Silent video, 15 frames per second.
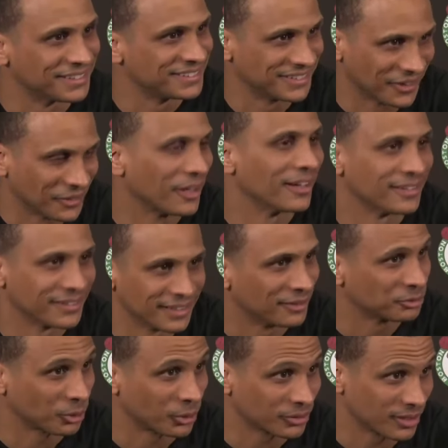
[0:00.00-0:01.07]
Okay, yeah,
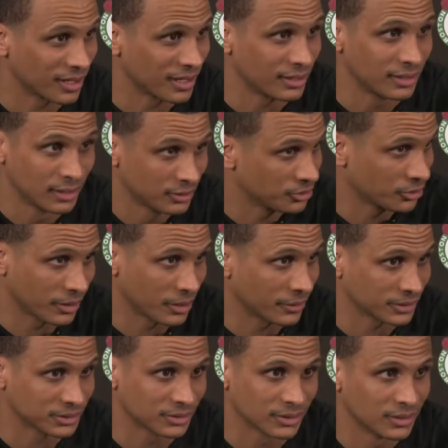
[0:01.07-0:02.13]
throwing tonight? That's a great
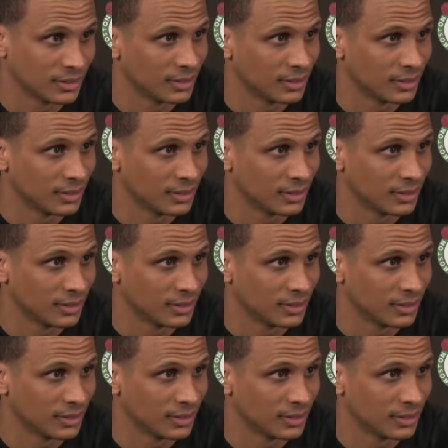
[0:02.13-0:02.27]
question.